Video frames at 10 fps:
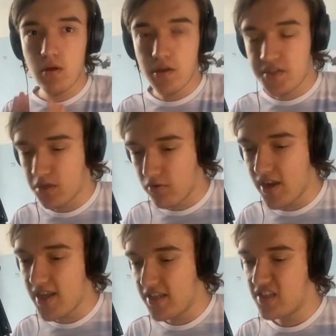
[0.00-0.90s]

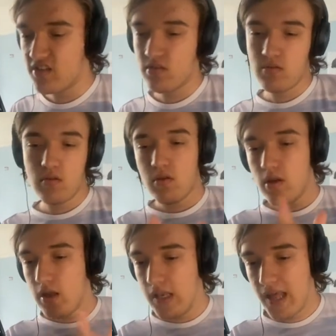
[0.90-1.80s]
degrees,
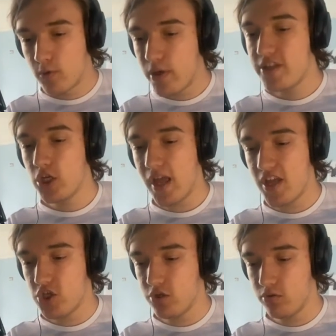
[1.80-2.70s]
lower
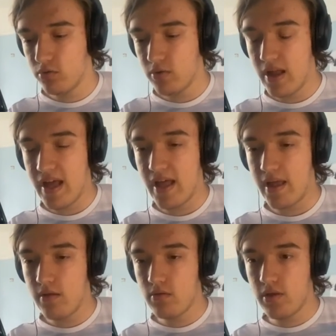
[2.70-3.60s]
educational
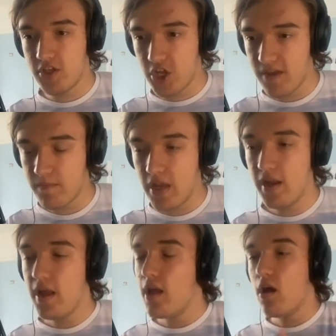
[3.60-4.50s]
achievement,
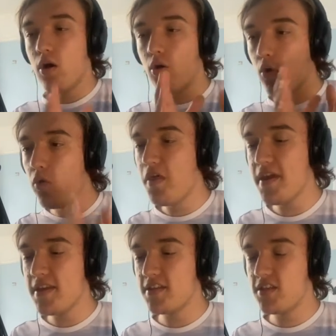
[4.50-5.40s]
all
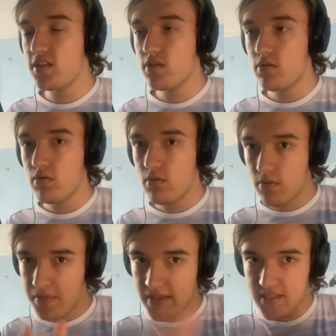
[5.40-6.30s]
these
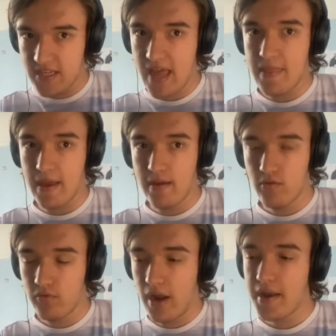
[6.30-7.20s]
things together,
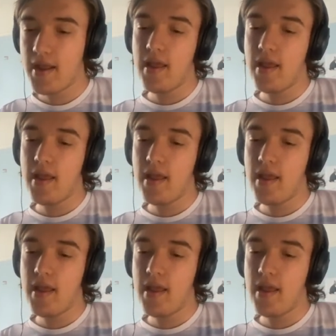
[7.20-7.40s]
right?